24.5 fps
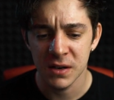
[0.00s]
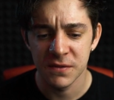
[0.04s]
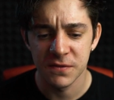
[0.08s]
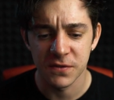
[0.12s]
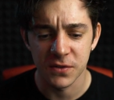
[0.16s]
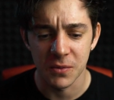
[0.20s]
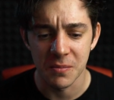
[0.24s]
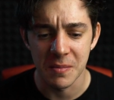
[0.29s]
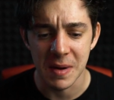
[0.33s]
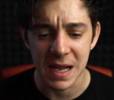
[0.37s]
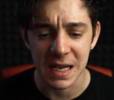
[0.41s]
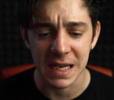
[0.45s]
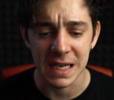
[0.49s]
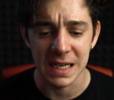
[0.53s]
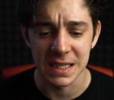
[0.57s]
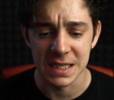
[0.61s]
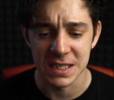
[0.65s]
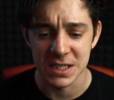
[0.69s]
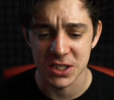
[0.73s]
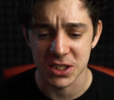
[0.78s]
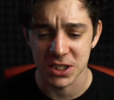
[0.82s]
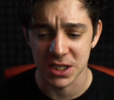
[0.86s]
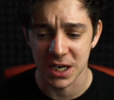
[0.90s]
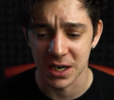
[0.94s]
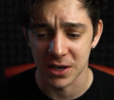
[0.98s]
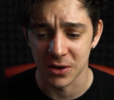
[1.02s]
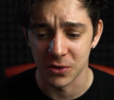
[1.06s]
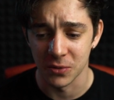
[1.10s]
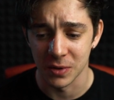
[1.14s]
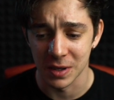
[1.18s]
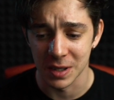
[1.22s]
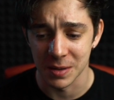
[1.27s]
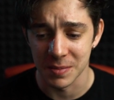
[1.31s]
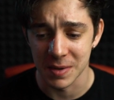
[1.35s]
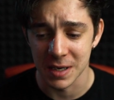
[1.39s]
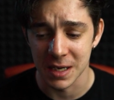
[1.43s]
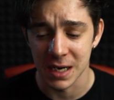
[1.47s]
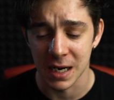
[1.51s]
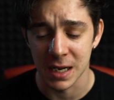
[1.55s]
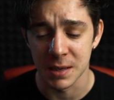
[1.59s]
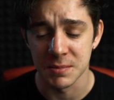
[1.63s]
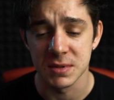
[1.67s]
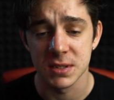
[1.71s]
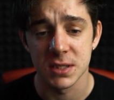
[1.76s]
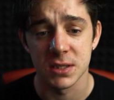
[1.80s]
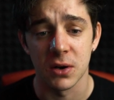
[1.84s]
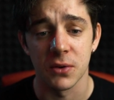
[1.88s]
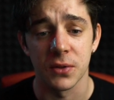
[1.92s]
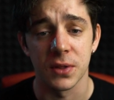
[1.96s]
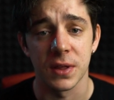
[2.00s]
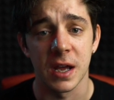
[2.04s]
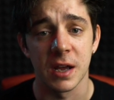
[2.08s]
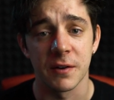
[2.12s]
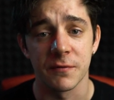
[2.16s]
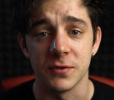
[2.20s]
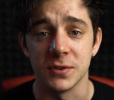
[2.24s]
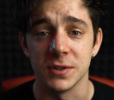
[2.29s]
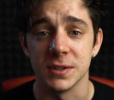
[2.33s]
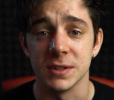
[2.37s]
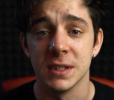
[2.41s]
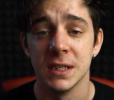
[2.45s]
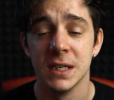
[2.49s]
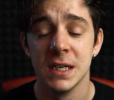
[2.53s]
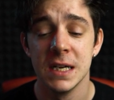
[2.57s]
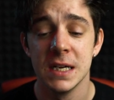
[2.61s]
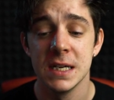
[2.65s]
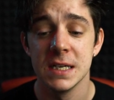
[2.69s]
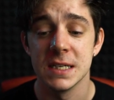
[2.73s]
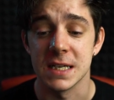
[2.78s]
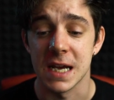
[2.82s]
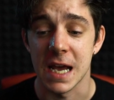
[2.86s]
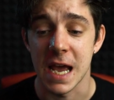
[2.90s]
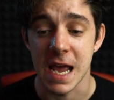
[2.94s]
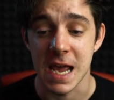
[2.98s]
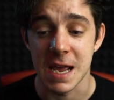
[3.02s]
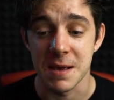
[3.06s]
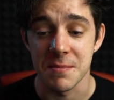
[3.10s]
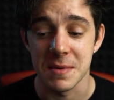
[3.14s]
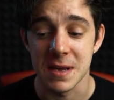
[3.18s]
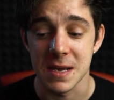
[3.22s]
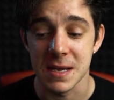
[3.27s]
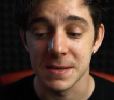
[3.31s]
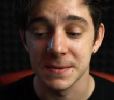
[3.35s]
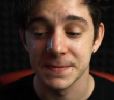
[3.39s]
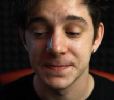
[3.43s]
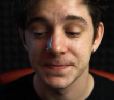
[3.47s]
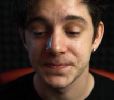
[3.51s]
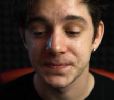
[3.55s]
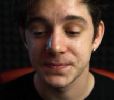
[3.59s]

for making this channel with me. And I'm so thankful to Amy.